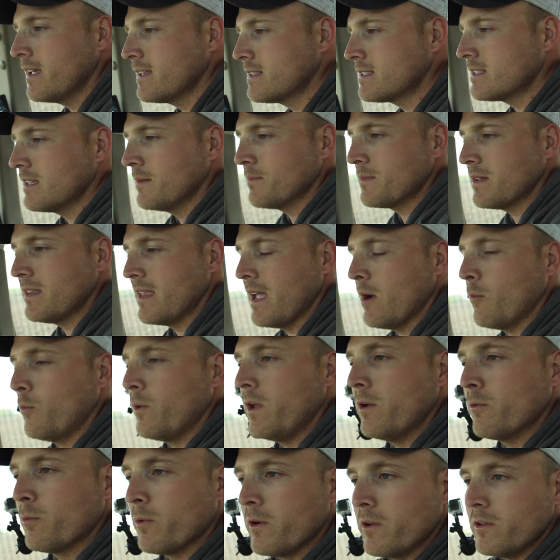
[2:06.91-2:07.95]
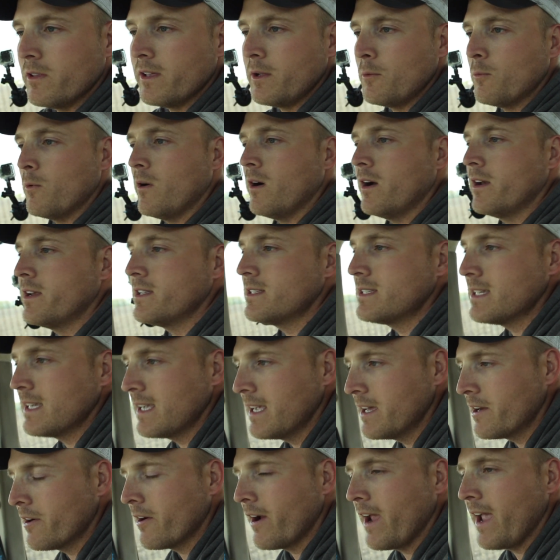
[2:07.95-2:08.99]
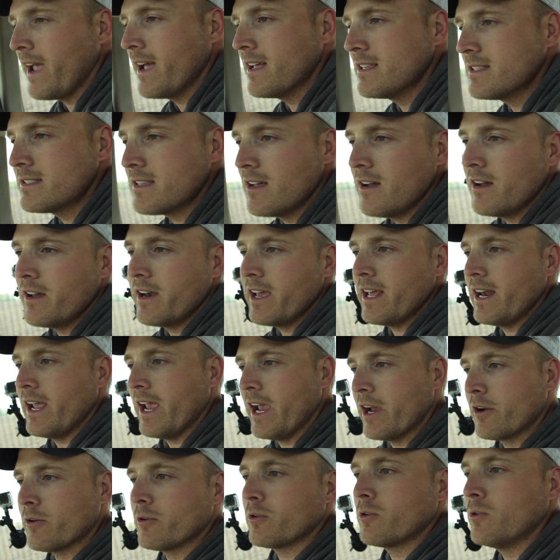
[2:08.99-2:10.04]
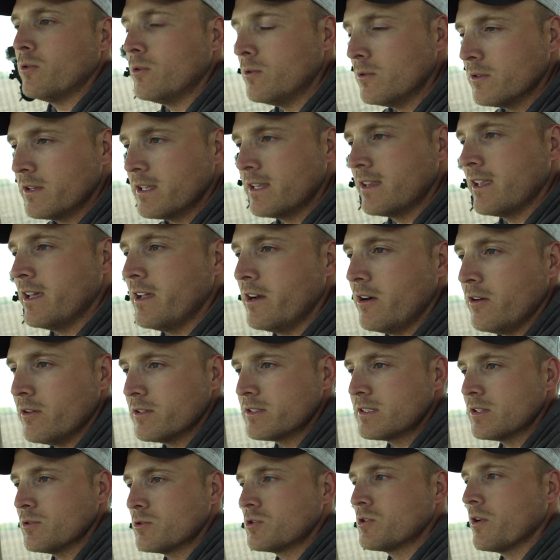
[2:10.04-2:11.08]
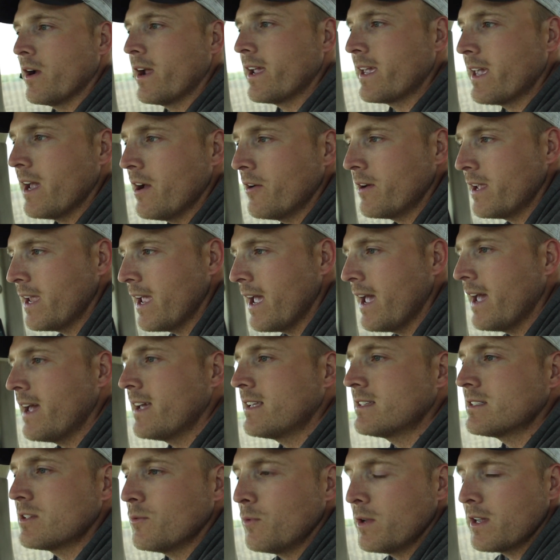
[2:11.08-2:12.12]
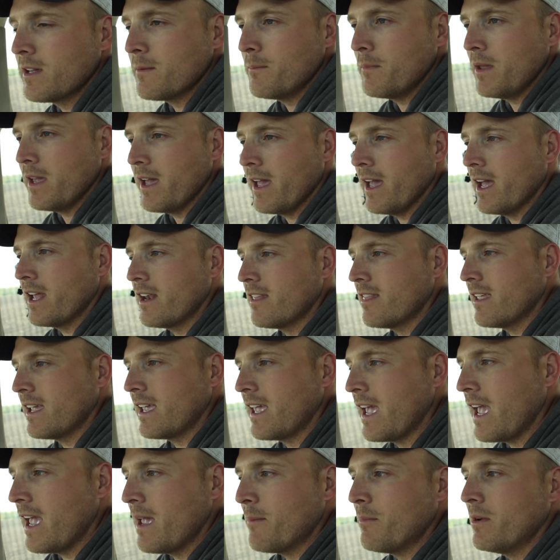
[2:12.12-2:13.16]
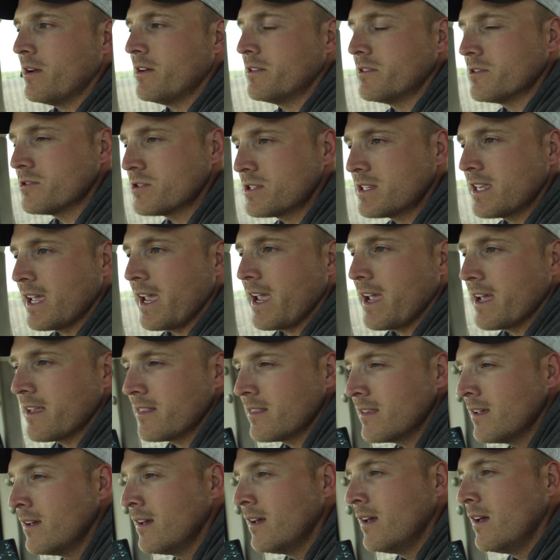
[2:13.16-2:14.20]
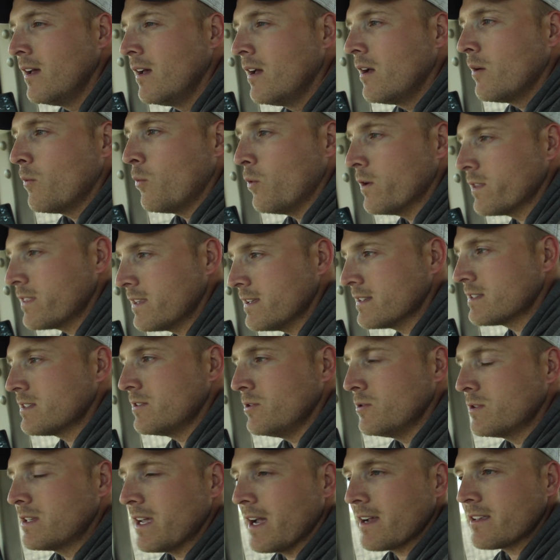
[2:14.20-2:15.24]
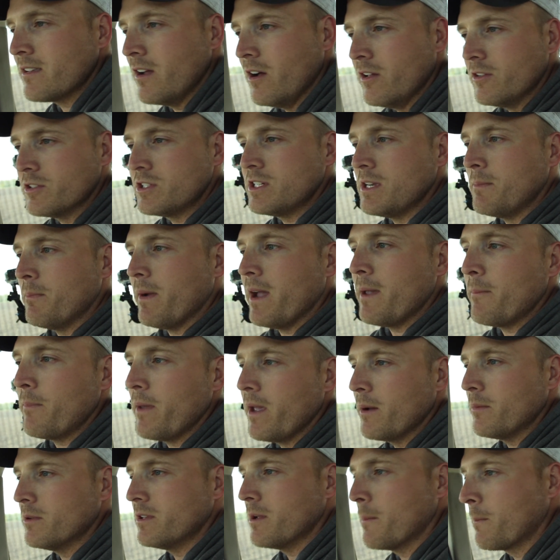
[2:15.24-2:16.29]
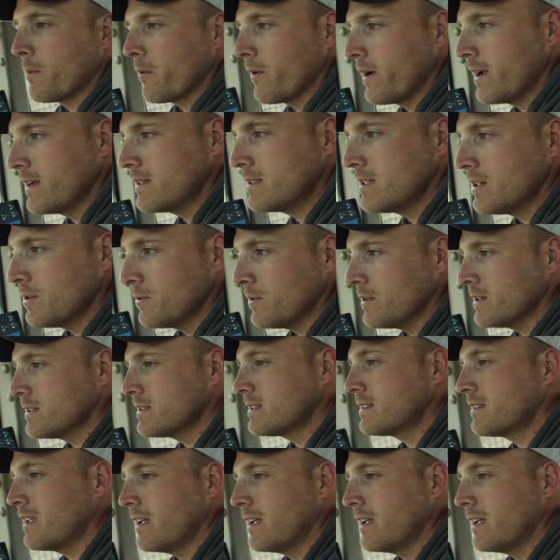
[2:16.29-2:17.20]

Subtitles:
It's something that we really wanted to get our hands on at AgriGold and then also Tri-County Ag so we can be ahead of the game and understand what this new technology might be able to bring to us.